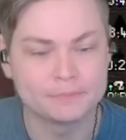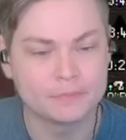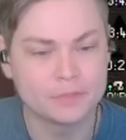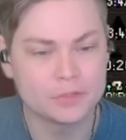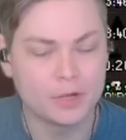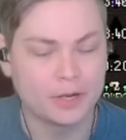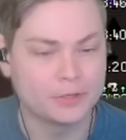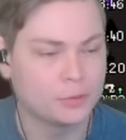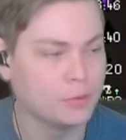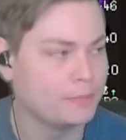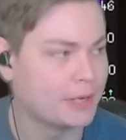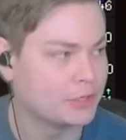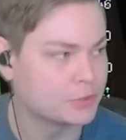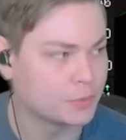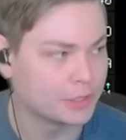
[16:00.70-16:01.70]
So I do a
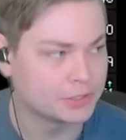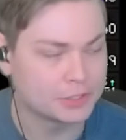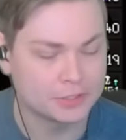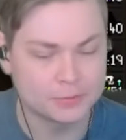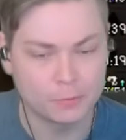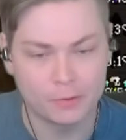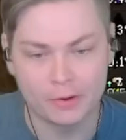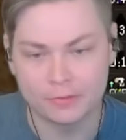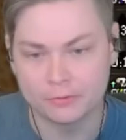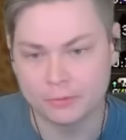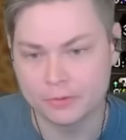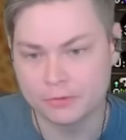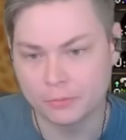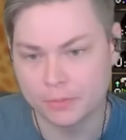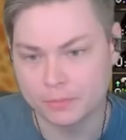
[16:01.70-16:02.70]
mage switch because we were at
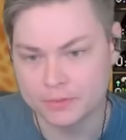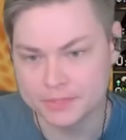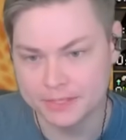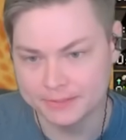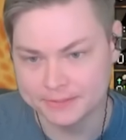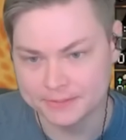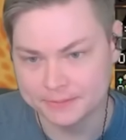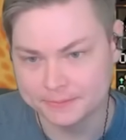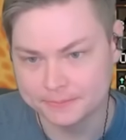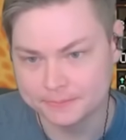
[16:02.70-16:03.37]
33%.